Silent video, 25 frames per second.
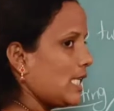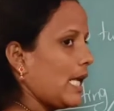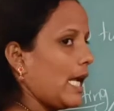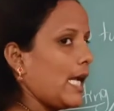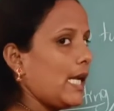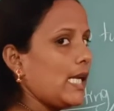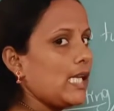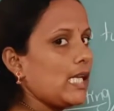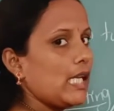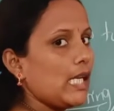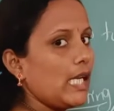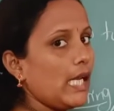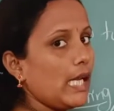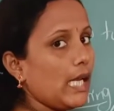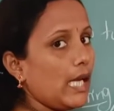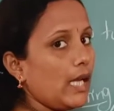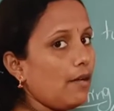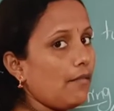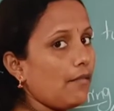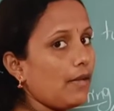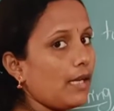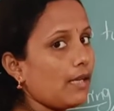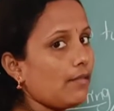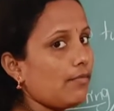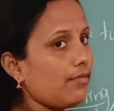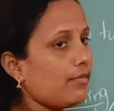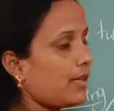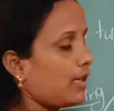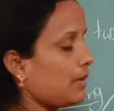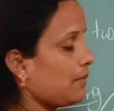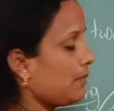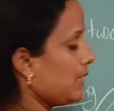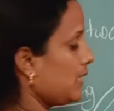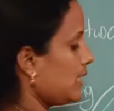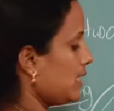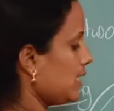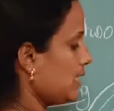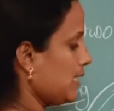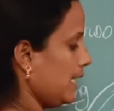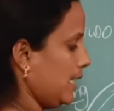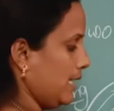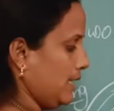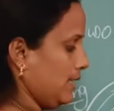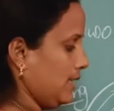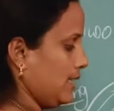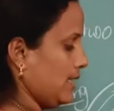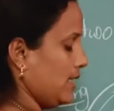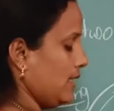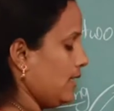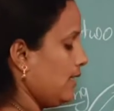slightly away from the
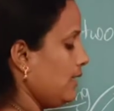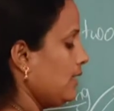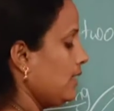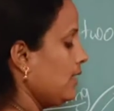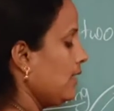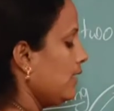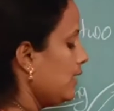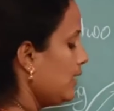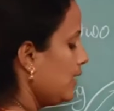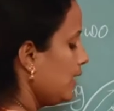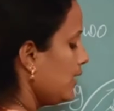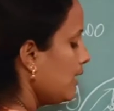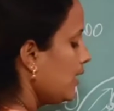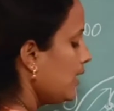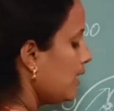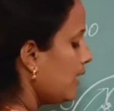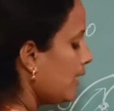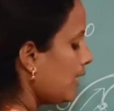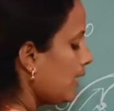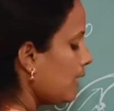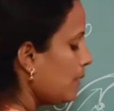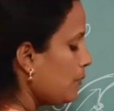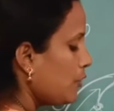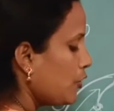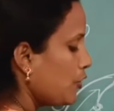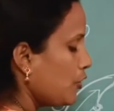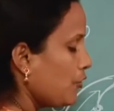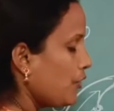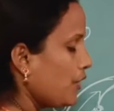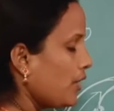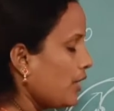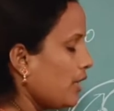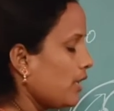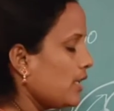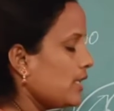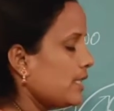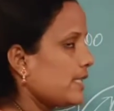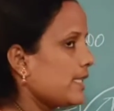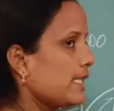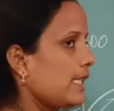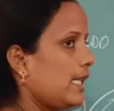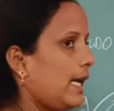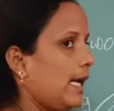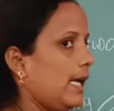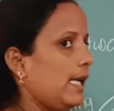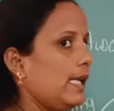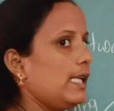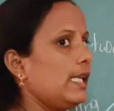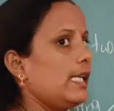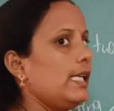center, here I am referring
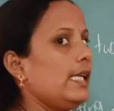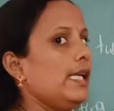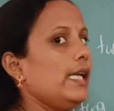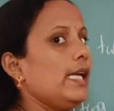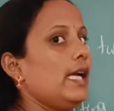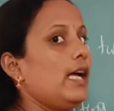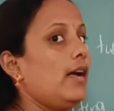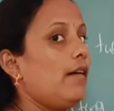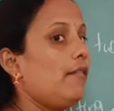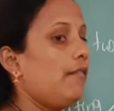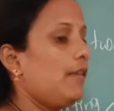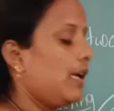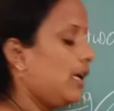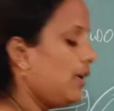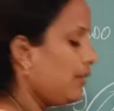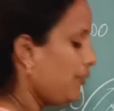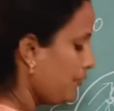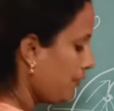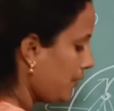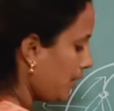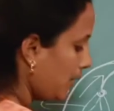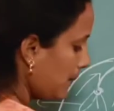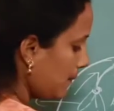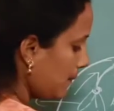slightly away